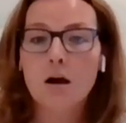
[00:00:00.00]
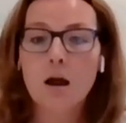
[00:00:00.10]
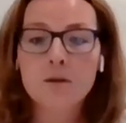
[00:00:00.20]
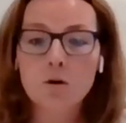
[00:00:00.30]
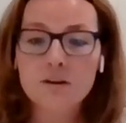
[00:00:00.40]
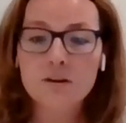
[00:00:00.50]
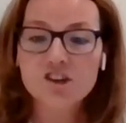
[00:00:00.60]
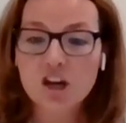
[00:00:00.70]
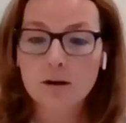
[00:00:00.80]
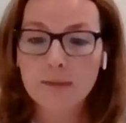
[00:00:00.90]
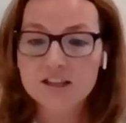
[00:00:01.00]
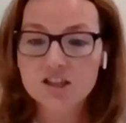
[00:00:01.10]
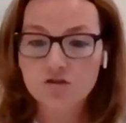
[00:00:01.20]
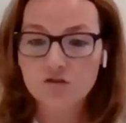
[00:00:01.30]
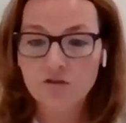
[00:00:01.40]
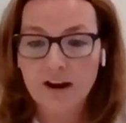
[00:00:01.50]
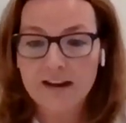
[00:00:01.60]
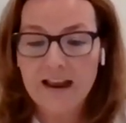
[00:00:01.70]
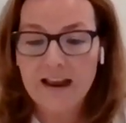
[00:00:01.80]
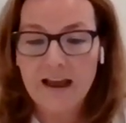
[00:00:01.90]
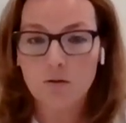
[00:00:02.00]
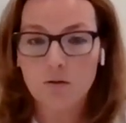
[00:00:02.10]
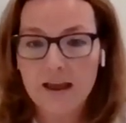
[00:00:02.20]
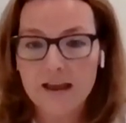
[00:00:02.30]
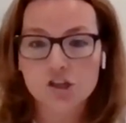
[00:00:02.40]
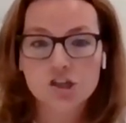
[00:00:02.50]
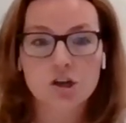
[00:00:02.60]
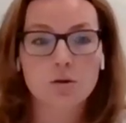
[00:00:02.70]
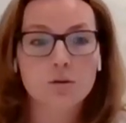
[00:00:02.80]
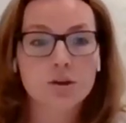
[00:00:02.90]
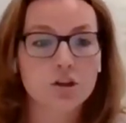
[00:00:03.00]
I'm going to share my screen right now and